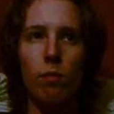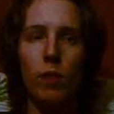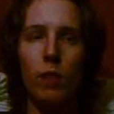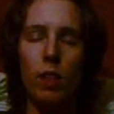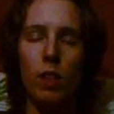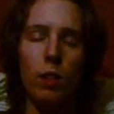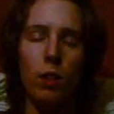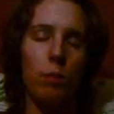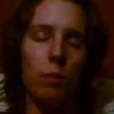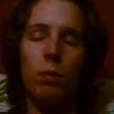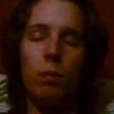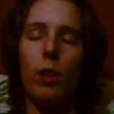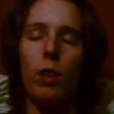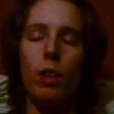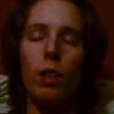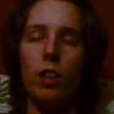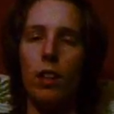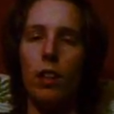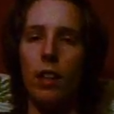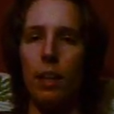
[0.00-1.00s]
you know
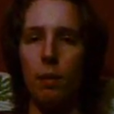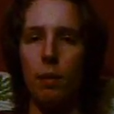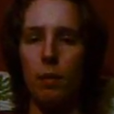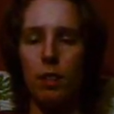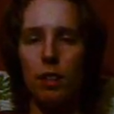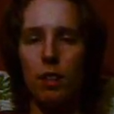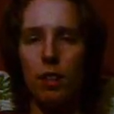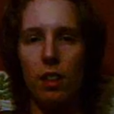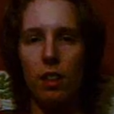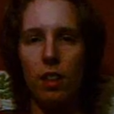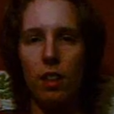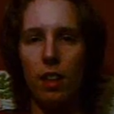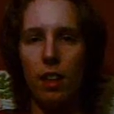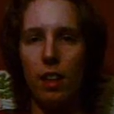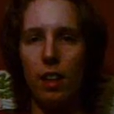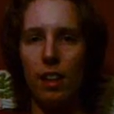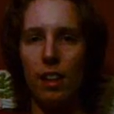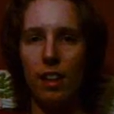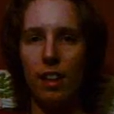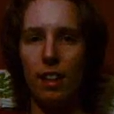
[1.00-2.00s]
all the names.
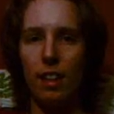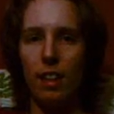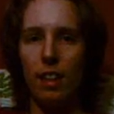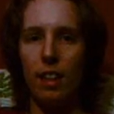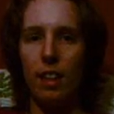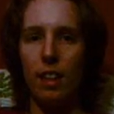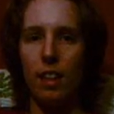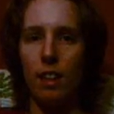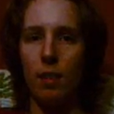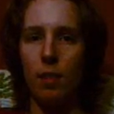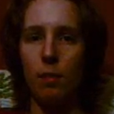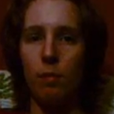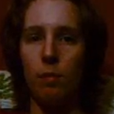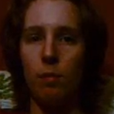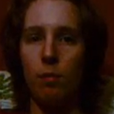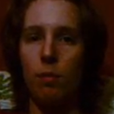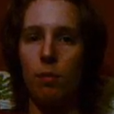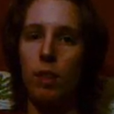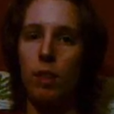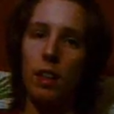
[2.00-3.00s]

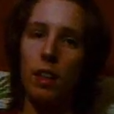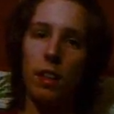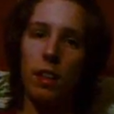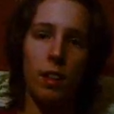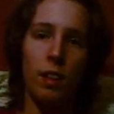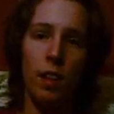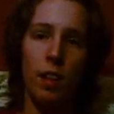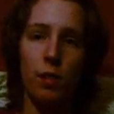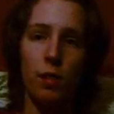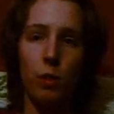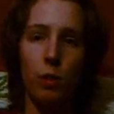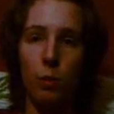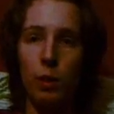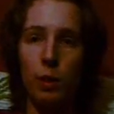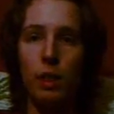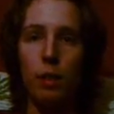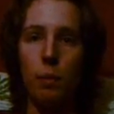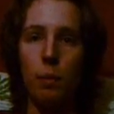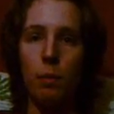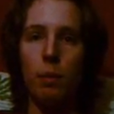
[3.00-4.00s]
Um, and then you have to
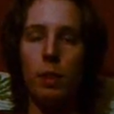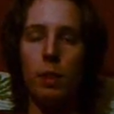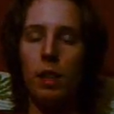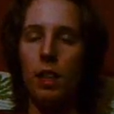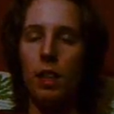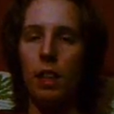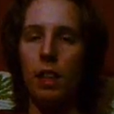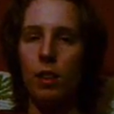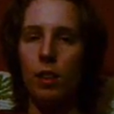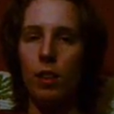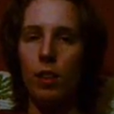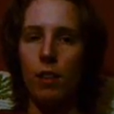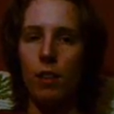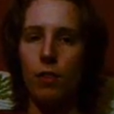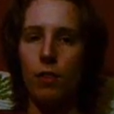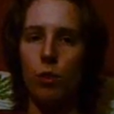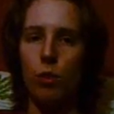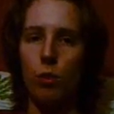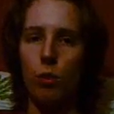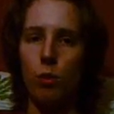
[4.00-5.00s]
read them, and you
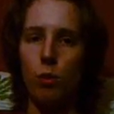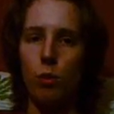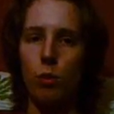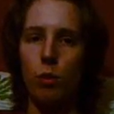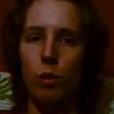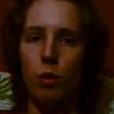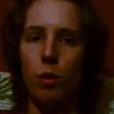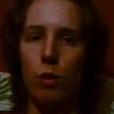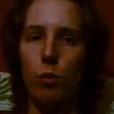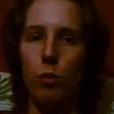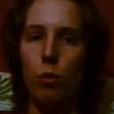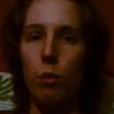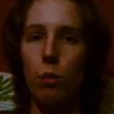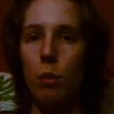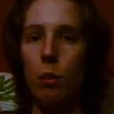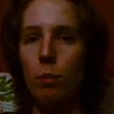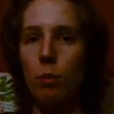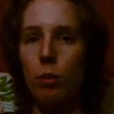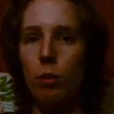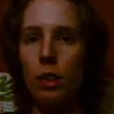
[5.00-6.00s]
have to
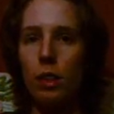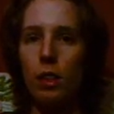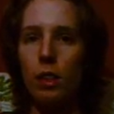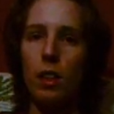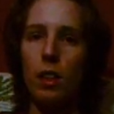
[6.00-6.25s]
remember it,